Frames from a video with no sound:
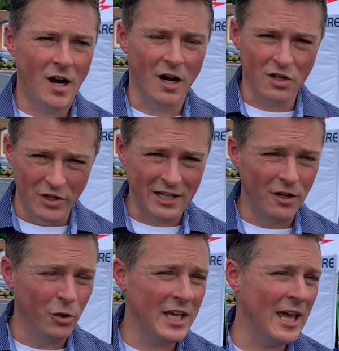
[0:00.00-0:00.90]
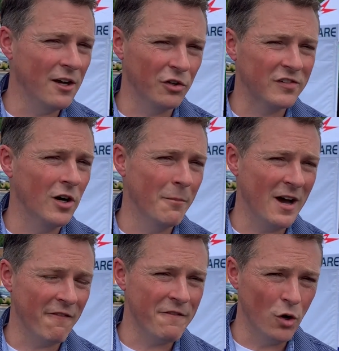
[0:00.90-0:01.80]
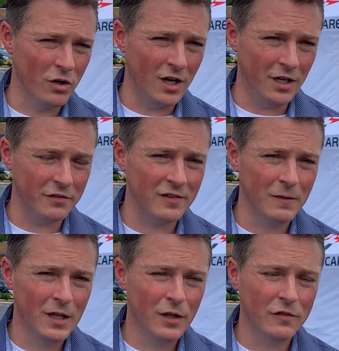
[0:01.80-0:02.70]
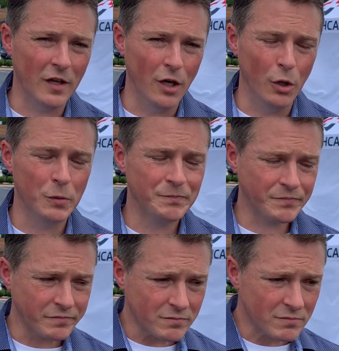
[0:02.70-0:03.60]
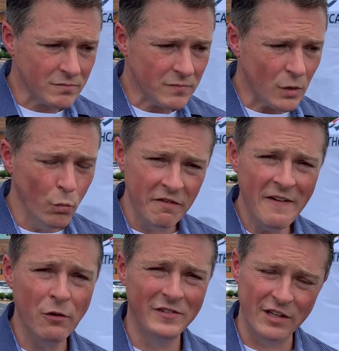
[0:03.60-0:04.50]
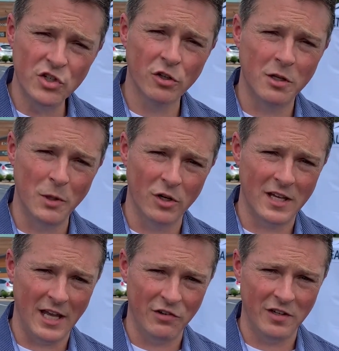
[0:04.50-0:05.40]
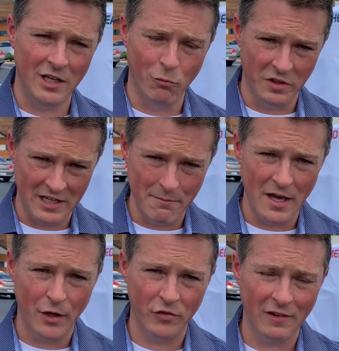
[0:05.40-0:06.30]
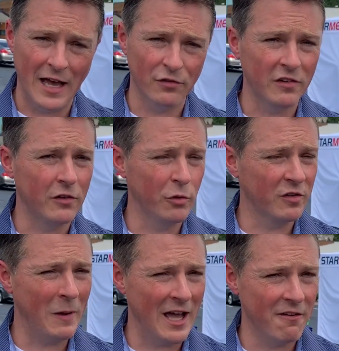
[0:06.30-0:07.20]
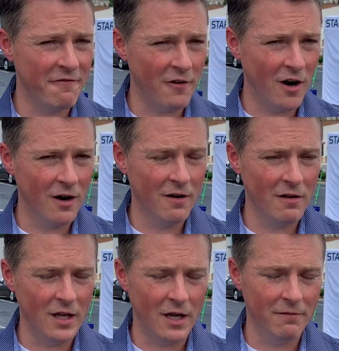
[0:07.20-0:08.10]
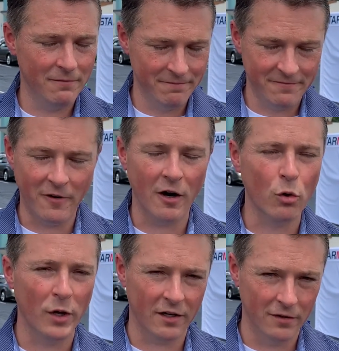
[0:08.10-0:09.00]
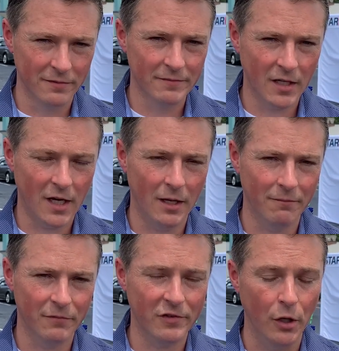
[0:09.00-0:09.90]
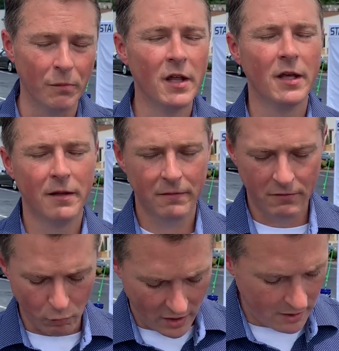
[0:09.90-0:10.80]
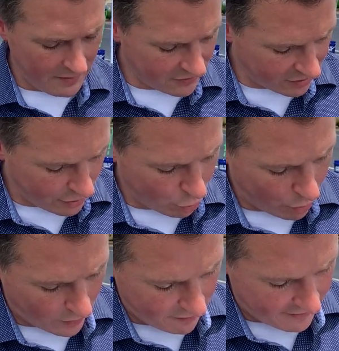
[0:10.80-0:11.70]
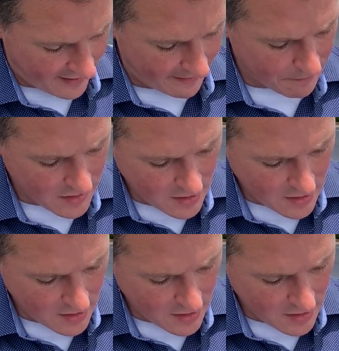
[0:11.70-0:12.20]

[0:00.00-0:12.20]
our clinic can only handle a certain amount of phone calls. So we found digital communication with emails allows us to respond far quicker. So wanted to make sure you were aware of that.